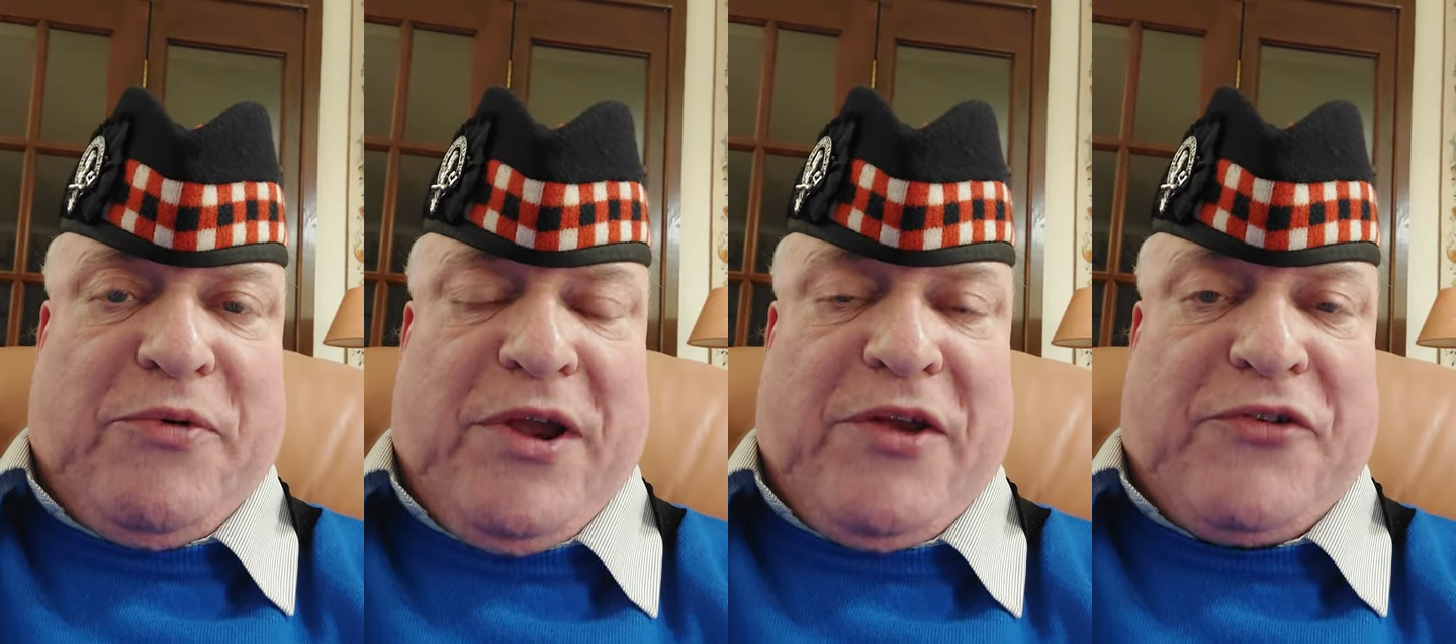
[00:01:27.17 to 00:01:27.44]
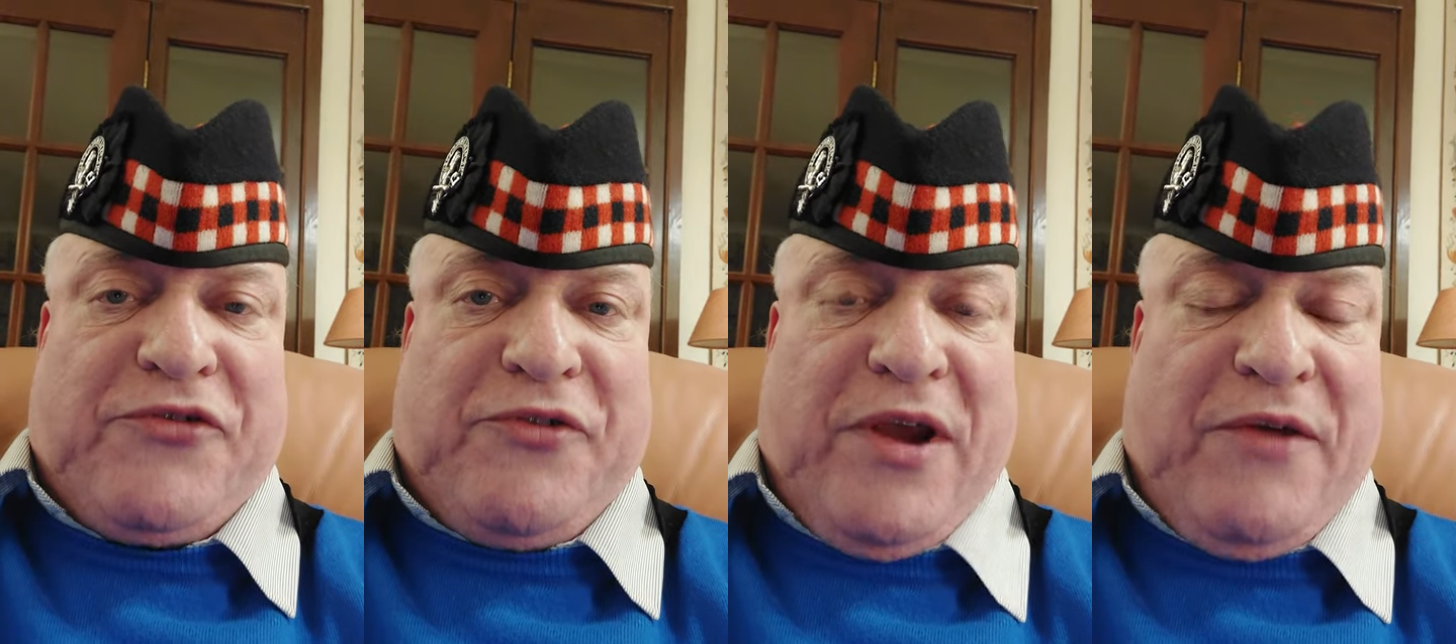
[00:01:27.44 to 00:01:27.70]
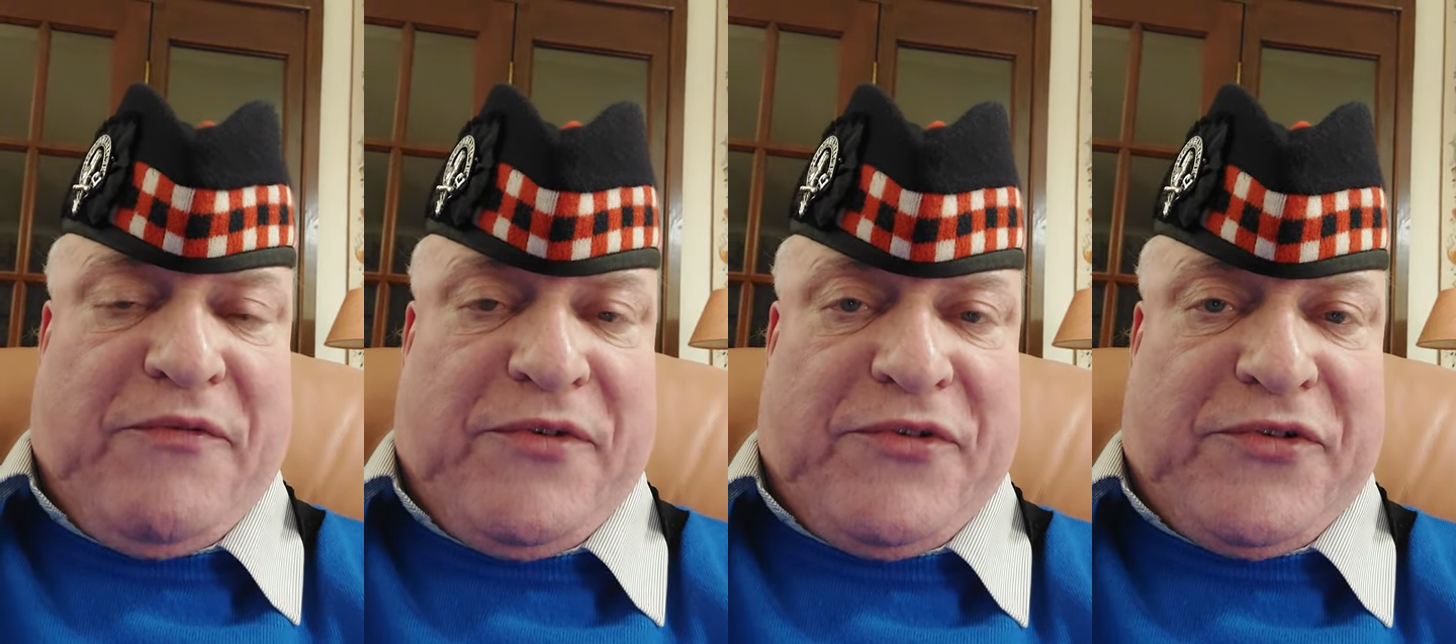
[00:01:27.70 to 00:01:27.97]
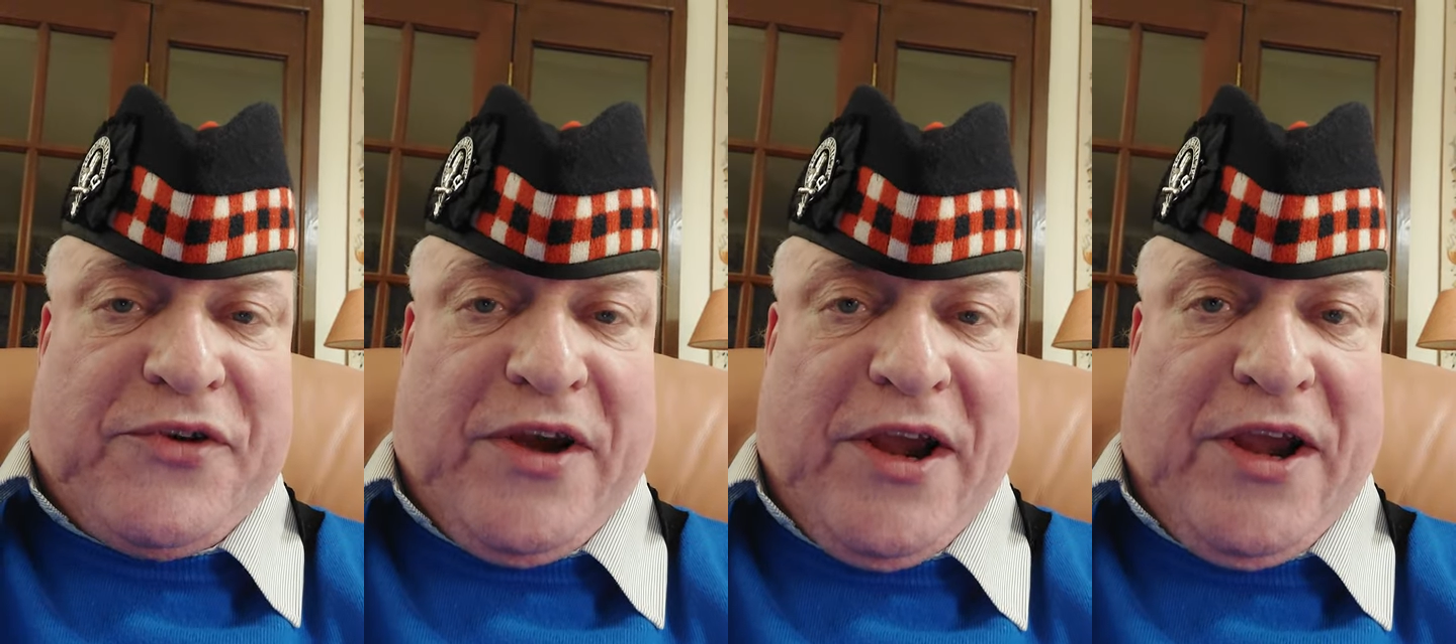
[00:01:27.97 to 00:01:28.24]
Where's
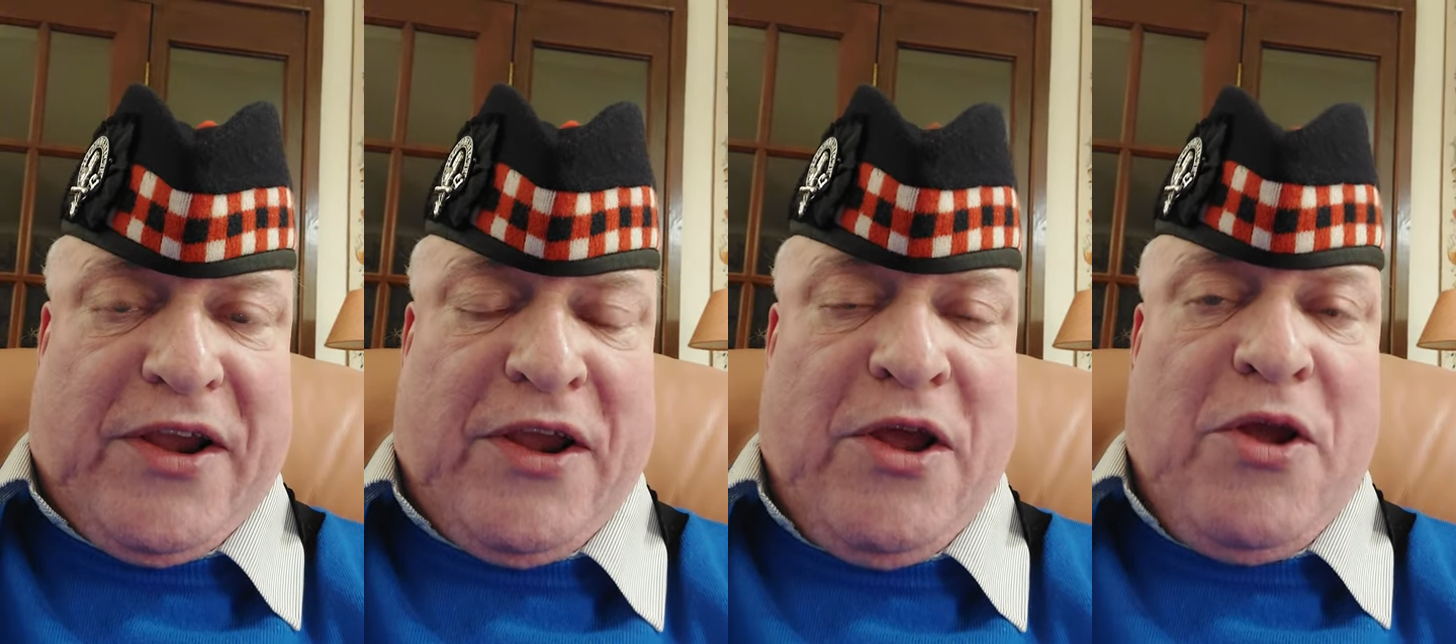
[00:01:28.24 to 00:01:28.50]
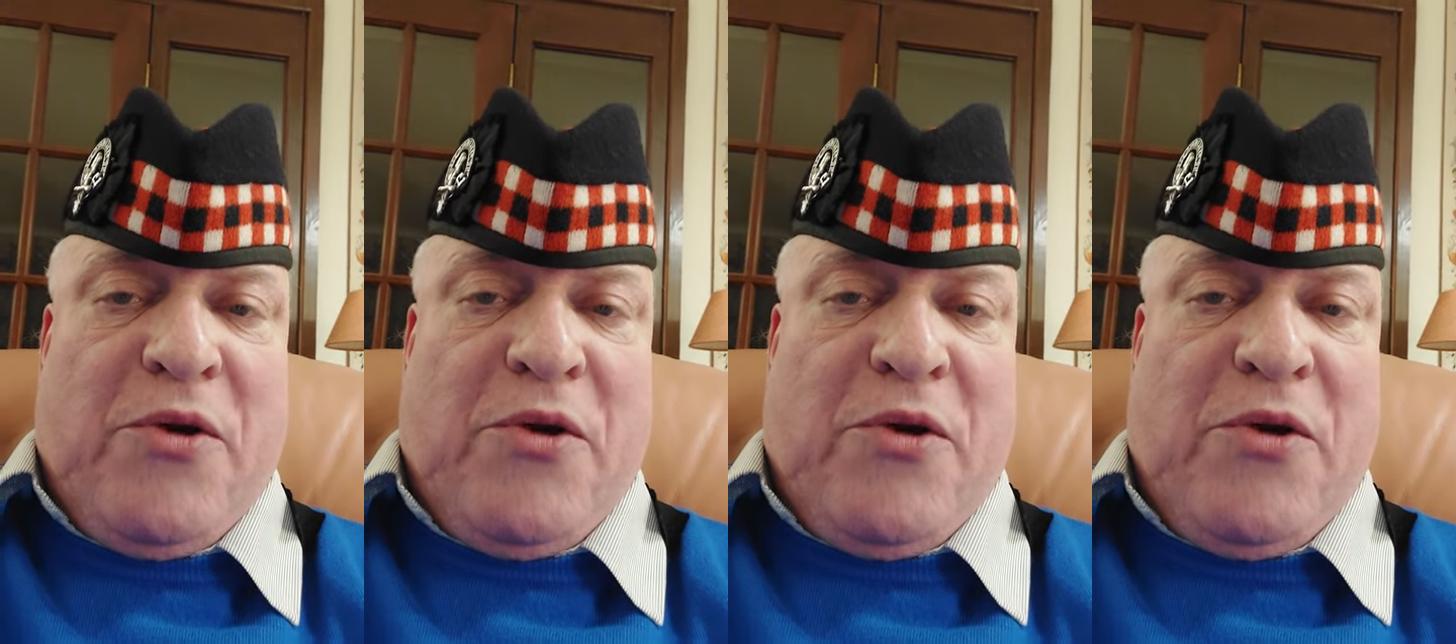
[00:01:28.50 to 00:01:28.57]
Ravenscraig?